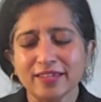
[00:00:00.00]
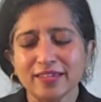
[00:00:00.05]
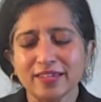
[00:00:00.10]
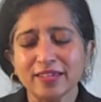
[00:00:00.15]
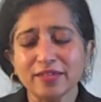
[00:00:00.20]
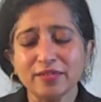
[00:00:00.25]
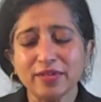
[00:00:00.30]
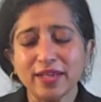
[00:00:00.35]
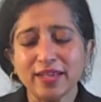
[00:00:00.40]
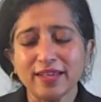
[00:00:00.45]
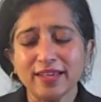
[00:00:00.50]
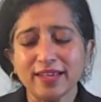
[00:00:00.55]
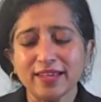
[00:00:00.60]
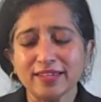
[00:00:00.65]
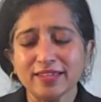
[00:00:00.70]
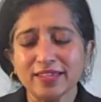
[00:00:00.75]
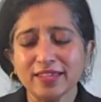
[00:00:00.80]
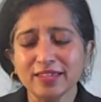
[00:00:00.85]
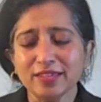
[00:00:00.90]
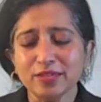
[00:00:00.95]

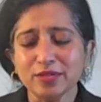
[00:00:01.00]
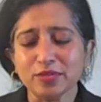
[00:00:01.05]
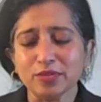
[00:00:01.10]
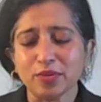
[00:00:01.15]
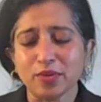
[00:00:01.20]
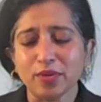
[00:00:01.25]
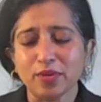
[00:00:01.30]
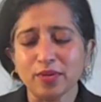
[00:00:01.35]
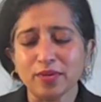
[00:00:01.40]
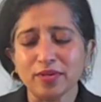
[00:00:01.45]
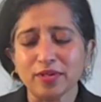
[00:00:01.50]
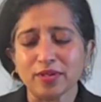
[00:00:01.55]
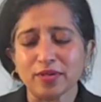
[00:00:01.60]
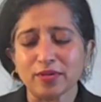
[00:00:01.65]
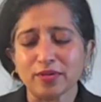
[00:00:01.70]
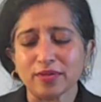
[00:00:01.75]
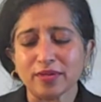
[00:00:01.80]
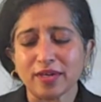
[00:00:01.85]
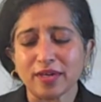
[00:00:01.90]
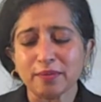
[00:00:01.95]
irradiating to all
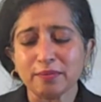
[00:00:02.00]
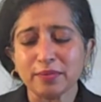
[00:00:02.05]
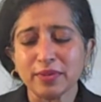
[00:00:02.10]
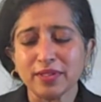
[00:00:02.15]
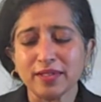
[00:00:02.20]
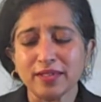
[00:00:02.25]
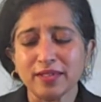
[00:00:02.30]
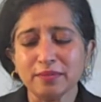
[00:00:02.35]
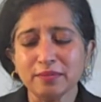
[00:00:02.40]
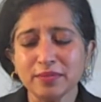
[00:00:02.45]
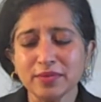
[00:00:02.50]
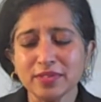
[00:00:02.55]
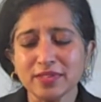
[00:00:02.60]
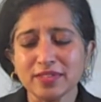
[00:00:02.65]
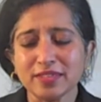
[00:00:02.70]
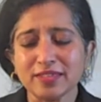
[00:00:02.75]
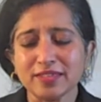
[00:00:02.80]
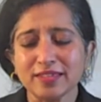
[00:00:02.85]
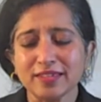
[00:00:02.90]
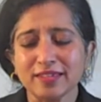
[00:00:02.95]
your upper
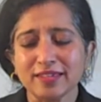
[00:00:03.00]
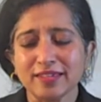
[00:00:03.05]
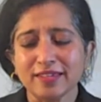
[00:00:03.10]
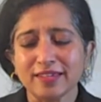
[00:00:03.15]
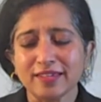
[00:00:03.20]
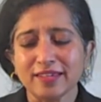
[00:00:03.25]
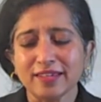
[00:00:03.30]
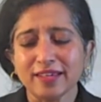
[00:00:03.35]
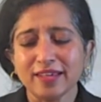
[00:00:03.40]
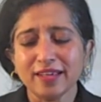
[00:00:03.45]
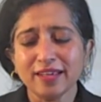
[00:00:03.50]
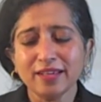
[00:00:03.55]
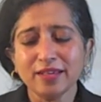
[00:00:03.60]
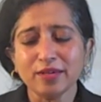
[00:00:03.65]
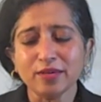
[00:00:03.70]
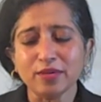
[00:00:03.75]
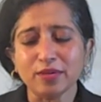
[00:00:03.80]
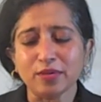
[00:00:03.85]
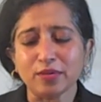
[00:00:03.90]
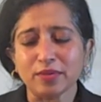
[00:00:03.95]
limbs and
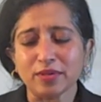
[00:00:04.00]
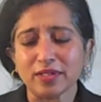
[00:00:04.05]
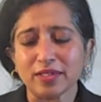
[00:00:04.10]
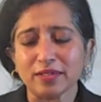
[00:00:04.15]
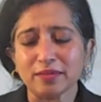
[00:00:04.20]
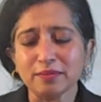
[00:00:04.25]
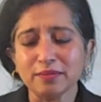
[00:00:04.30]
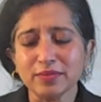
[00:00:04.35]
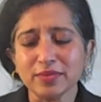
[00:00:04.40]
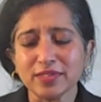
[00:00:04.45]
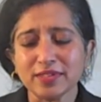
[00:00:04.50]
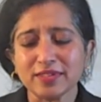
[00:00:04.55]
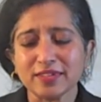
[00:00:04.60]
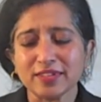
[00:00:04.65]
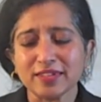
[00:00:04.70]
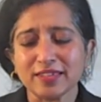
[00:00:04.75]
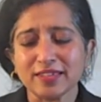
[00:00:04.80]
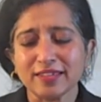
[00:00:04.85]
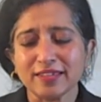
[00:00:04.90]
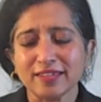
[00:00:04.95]
your lower limbs,
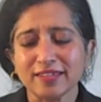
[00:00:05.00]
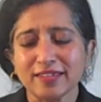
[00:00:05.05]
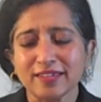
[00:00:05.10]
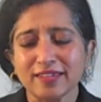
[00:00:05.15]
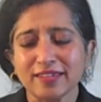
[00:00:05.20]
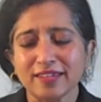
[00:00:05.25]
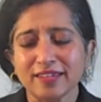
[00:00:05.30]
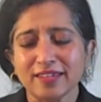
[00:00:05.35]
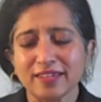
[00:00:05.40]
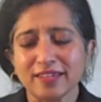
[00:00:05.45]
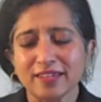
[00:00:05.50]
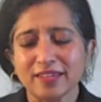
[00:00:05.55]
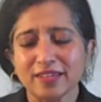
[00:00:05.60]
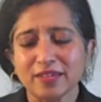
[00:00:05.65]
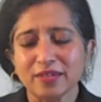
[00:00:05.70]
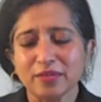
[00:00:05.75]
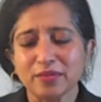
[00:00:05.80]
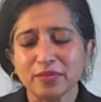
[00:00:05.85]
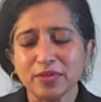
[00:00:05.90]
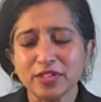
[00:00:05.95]

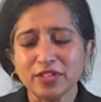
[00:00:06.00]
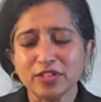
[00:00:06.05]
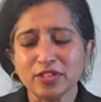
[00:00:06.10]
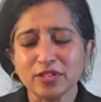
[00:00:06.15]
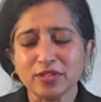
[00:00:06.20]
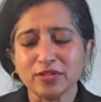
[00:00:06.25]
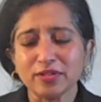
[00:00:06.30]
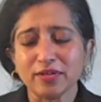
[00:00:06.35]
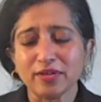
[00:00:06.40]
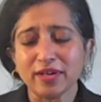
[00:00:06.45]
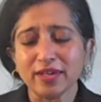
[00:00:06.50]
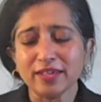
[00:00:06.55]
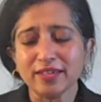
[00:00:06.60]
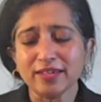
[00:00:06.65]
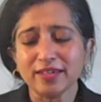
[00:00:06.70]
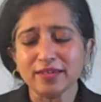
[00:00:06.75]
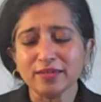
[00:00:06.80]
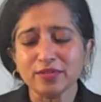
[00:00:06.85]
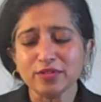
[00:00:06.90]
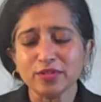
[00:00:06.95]
reaching right
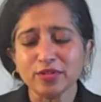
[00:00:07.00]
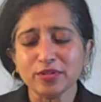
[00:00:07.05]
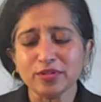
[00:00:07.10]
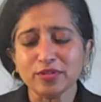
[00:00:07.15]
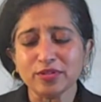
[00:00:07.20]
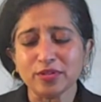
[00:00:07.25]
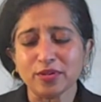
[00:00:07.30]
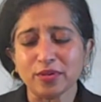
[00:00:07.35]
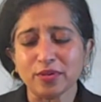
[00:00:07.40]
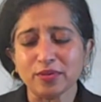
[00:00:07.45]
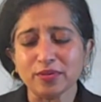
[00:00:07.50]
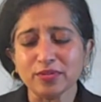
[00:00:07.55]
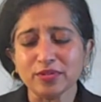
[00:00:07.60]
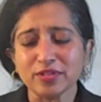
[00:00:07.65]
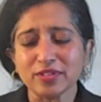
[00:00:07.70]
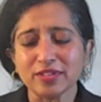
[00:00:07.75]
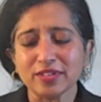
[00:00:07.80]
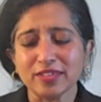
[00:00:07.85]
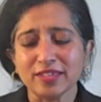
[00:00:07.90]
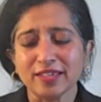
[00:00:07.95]
down to your
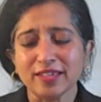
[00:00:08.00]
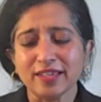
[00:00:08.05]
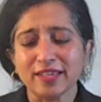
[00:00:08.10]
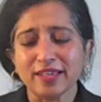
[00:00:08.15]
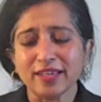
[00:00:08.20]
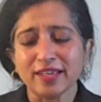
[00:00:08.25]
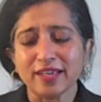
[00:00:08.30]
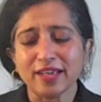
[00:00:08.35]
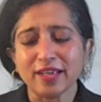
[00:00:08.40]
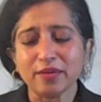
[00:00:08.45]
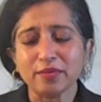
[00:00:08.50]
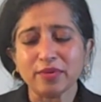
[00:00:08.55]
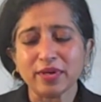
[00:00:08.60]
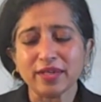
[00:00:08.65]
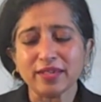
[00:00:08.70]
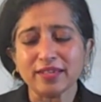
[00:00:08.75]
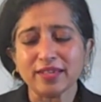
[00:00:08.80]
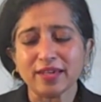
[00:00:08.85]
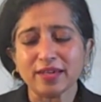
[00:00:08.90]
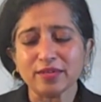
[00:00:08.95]
toes and
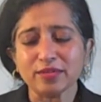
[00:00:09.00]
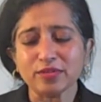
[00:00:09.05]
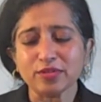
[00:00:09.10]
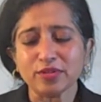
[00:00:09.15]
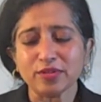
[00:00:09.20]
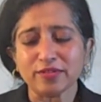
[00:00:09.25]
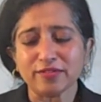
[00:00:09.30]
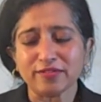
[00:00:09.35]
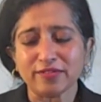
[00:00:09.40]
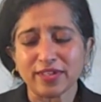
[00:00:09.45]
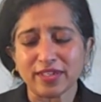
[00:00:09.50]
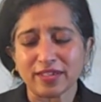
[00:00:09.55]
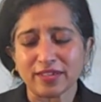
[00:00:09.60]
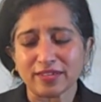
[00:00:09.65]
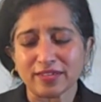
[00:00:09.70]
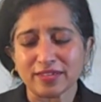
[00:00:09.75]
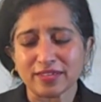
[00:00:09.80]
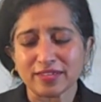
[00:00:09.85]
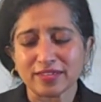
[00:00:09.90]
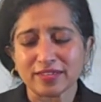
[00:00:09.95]
right down to your
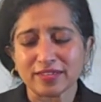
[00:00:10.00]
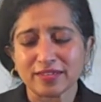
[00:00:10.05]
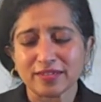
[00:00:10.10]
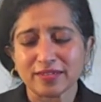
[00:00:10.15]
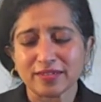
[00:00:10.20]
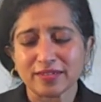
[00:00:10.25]
fingers.